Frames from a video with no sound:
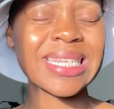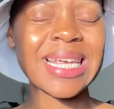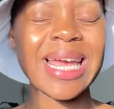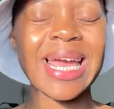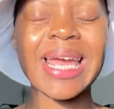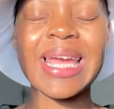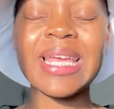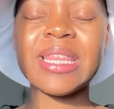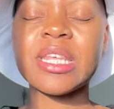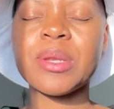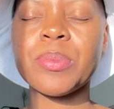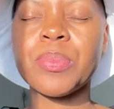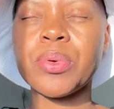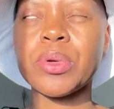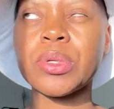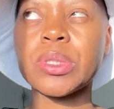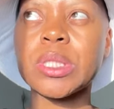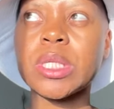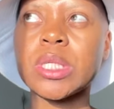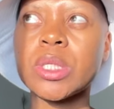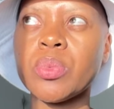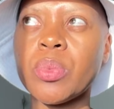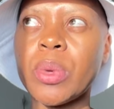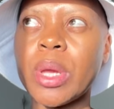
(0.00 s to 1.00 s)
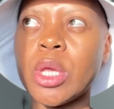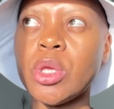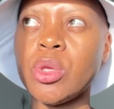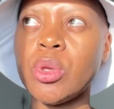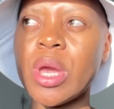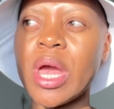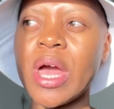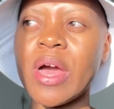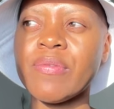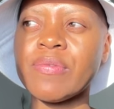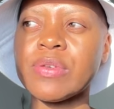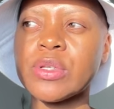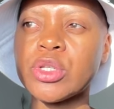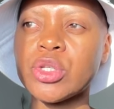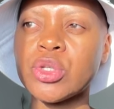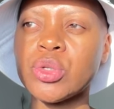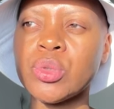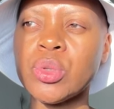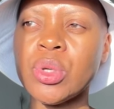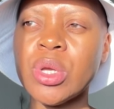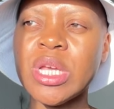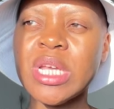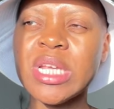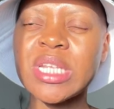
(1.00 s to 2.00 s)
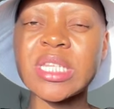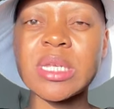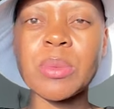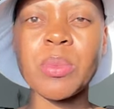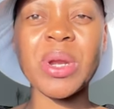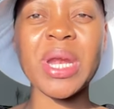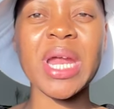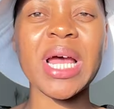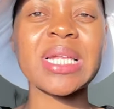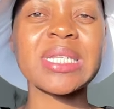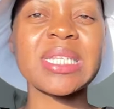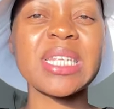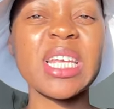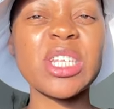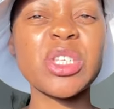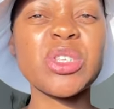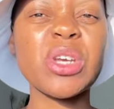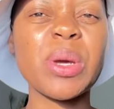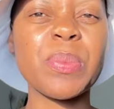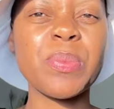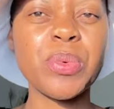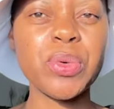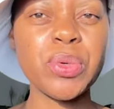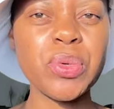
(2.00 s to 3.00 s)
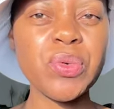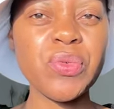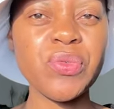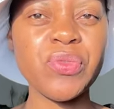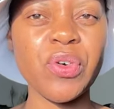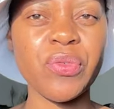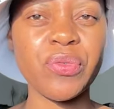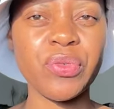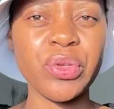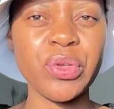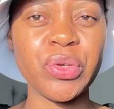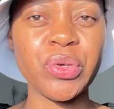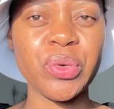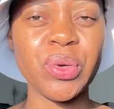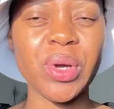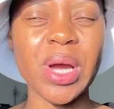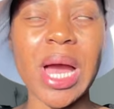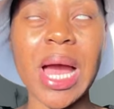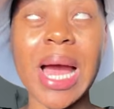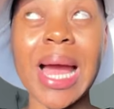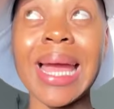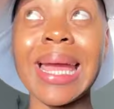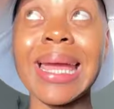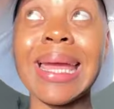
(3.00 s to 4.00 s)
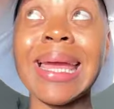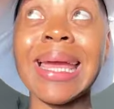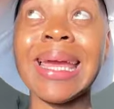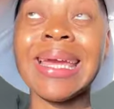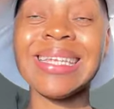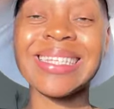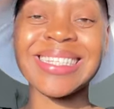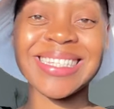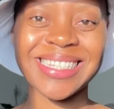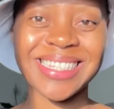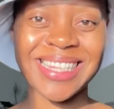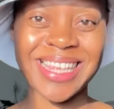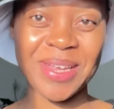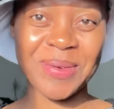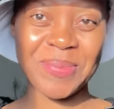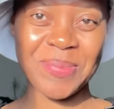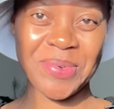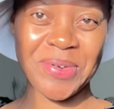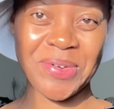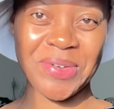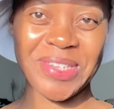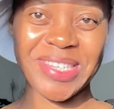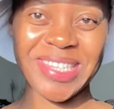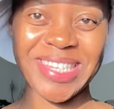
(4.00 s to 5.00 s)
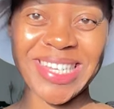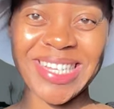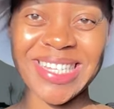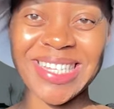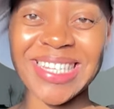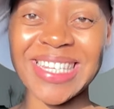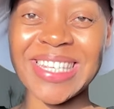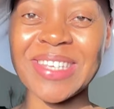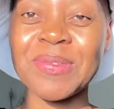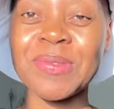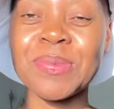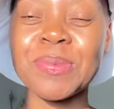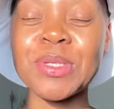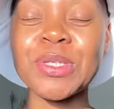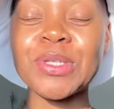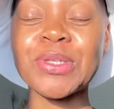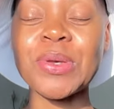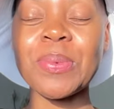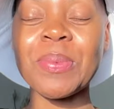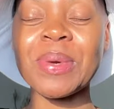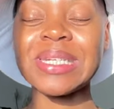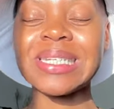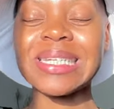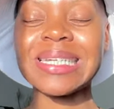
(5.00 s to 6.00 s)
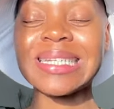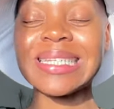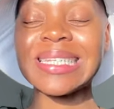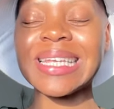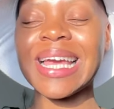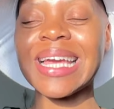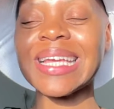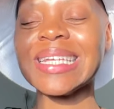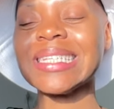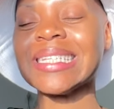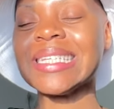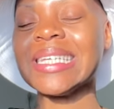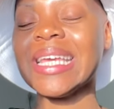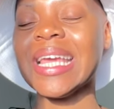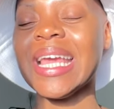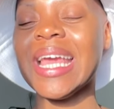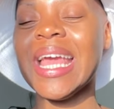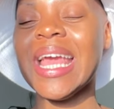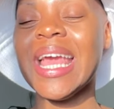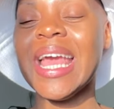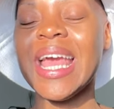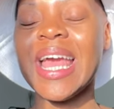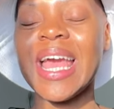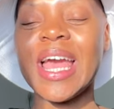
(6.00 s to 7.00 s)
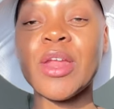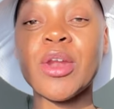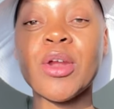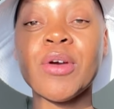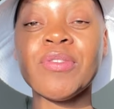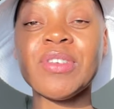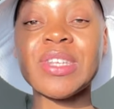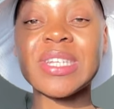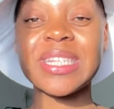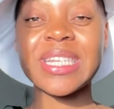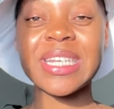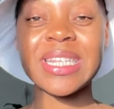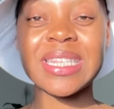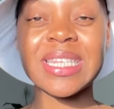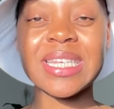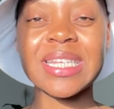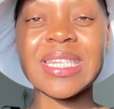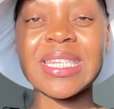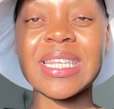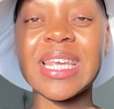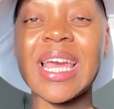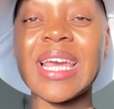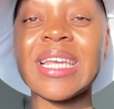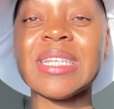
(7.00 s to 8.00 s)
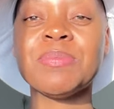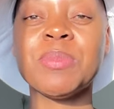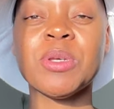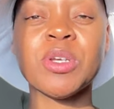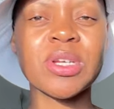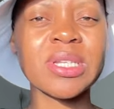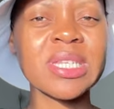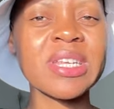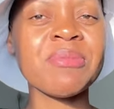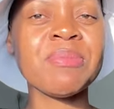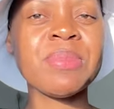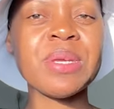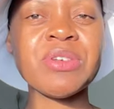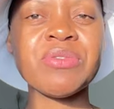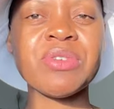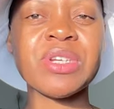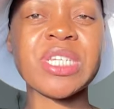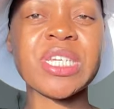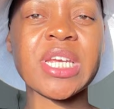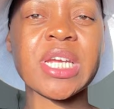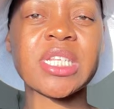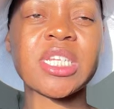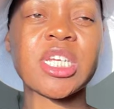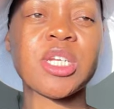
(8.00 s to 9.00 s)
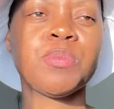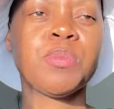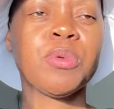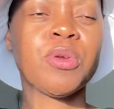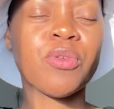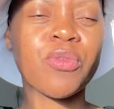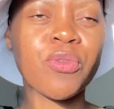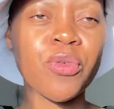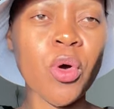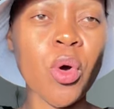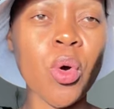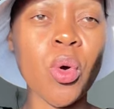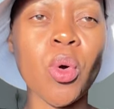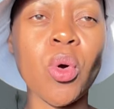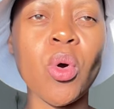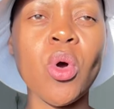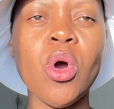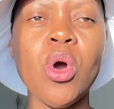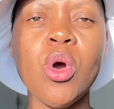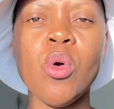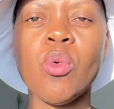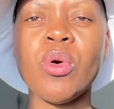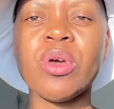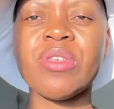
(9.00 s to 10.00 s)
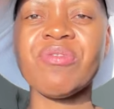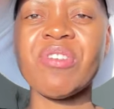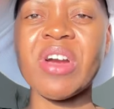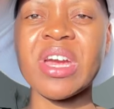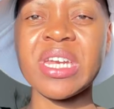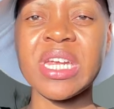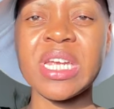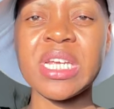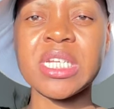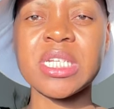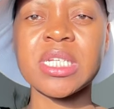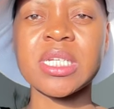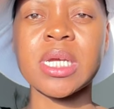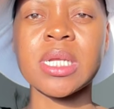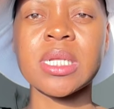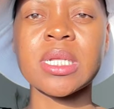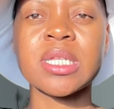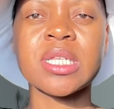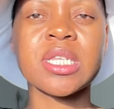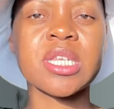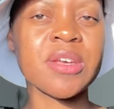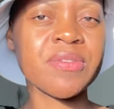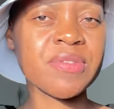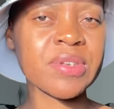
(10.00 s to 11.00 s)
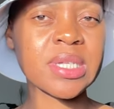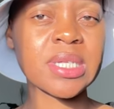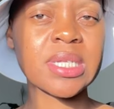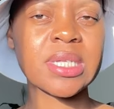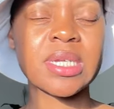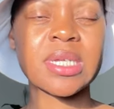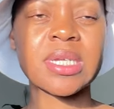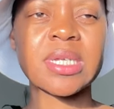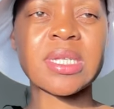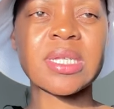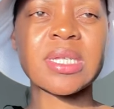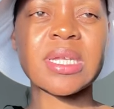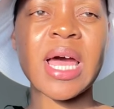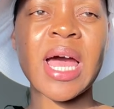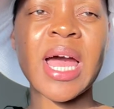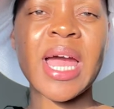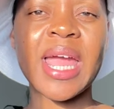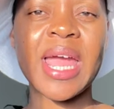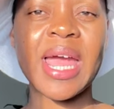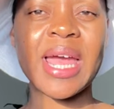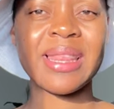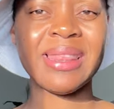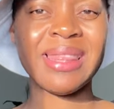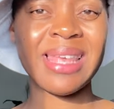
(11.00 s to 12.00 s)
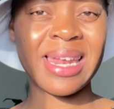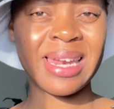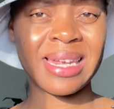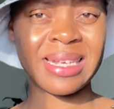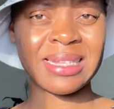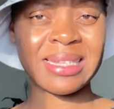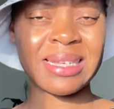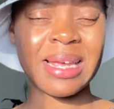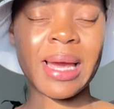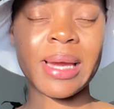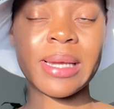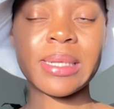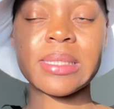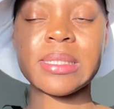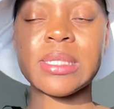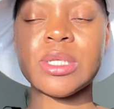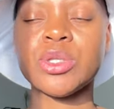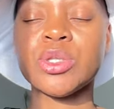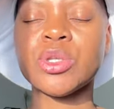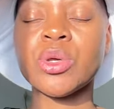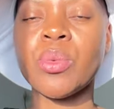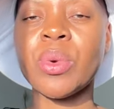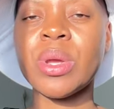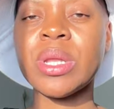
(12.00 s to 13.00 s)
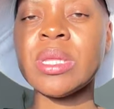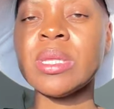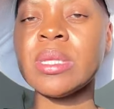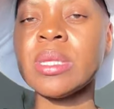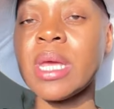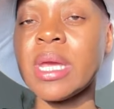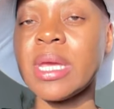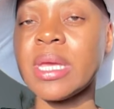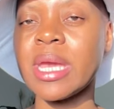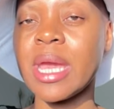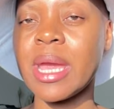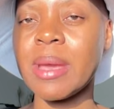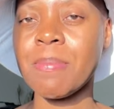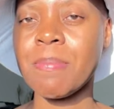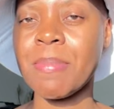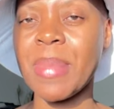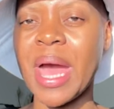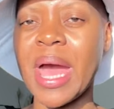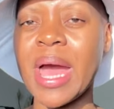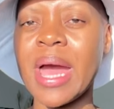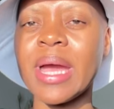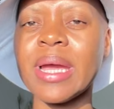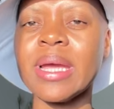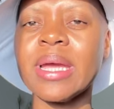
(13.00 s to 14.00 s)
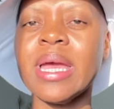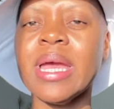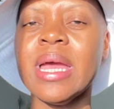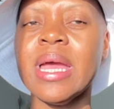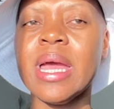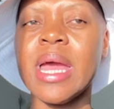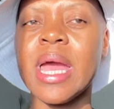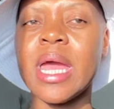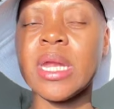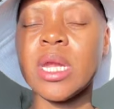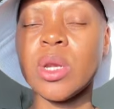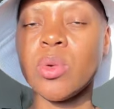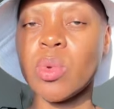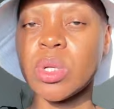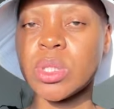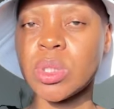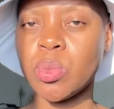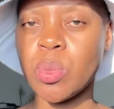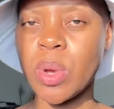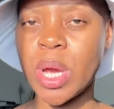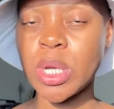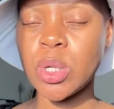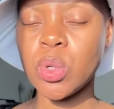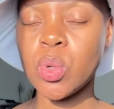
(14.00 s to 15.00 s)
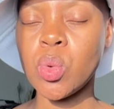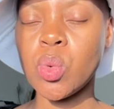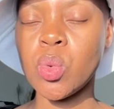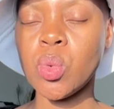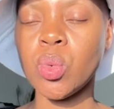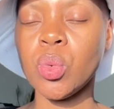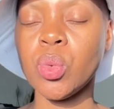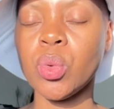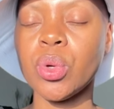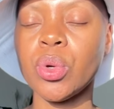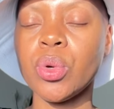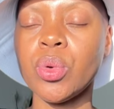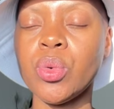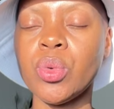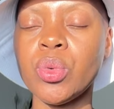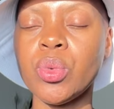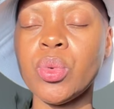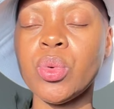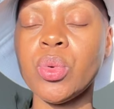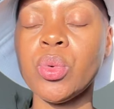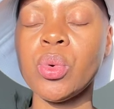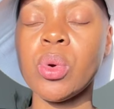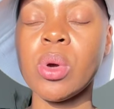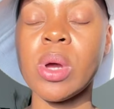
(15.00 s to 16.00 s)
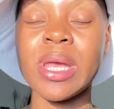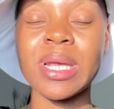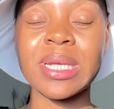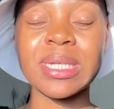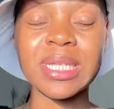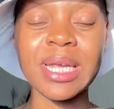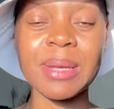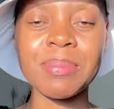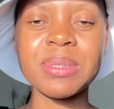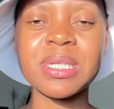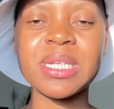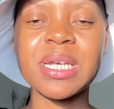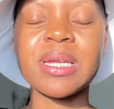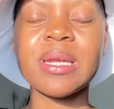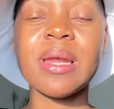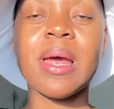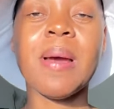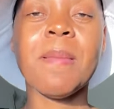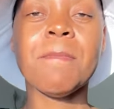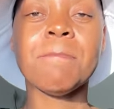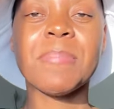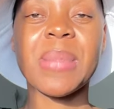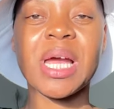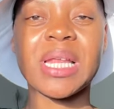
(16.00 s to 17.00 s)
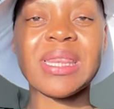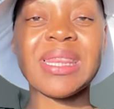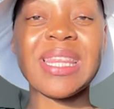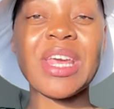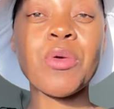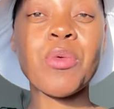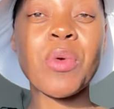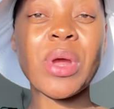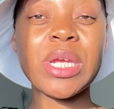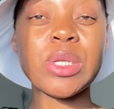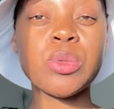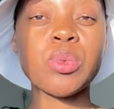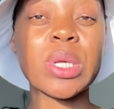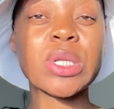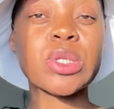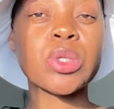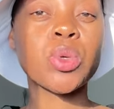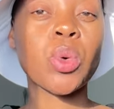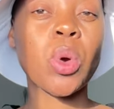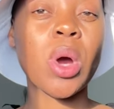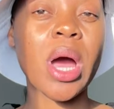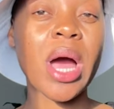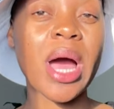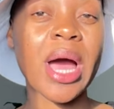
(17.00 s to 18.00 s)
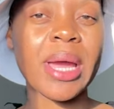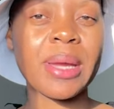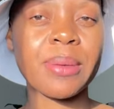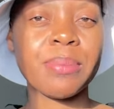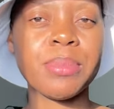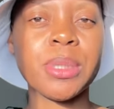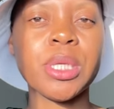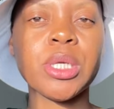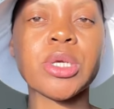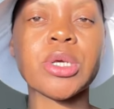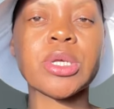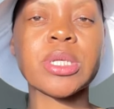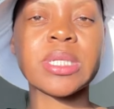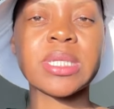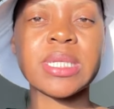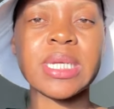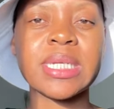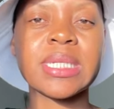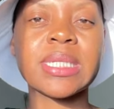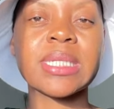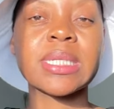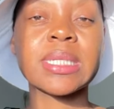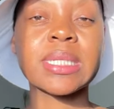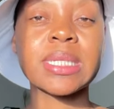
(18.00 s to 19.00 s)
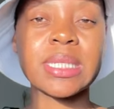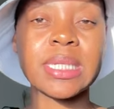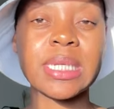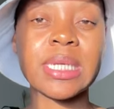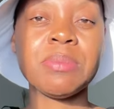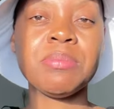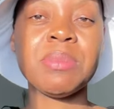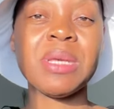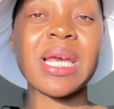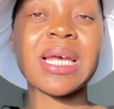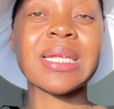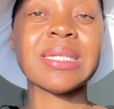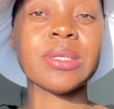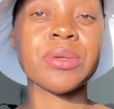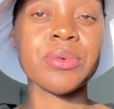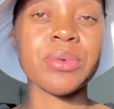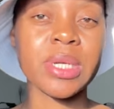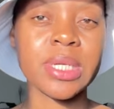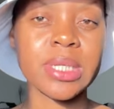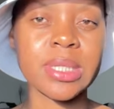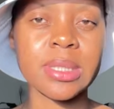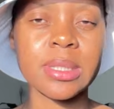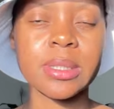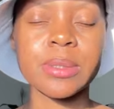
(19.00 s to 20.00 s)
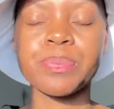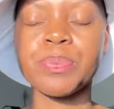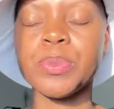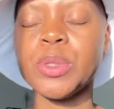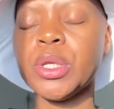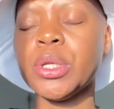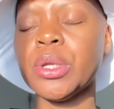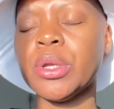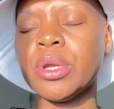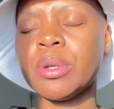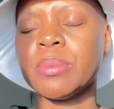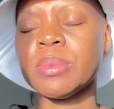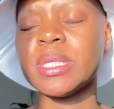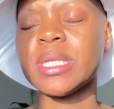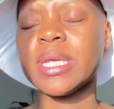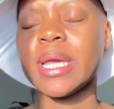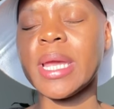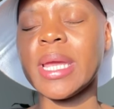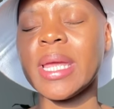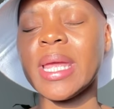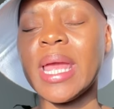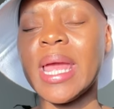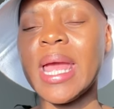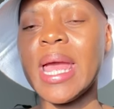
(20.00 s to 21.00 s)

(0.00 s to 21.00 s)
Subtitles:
I hate that process where someone else has to approve of you. I hate that process. It gives me so much anxiety. And obviously in this case, because I've been rejected before with financial services, I had that anxiety. So when they came back and it was one who accepted, but the rate was so high because they still seeing me as a risk. You know what I'm saying?